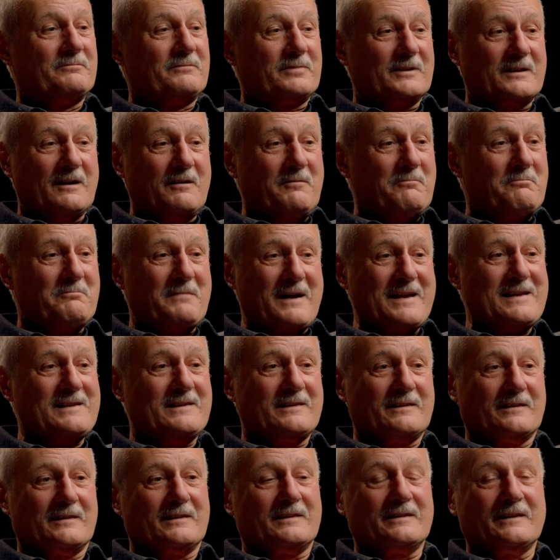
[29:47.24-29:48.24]
go make
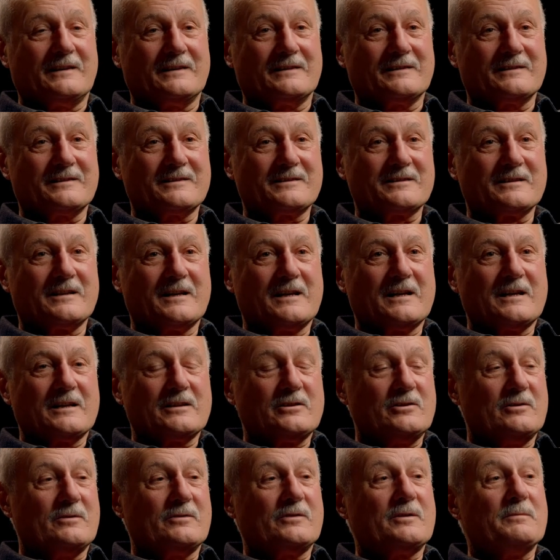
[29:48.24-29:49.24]
the things.
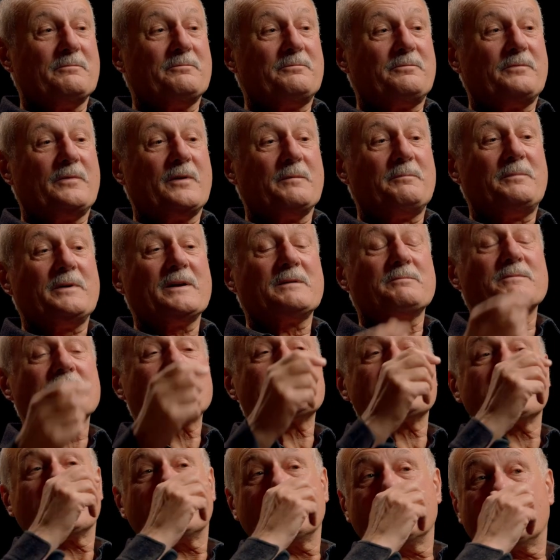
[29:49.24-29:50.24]
You, the, the big
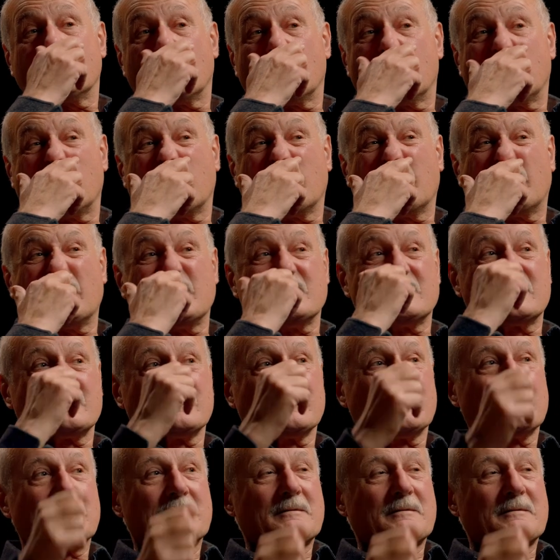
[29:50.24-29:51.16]
mistake, I think, is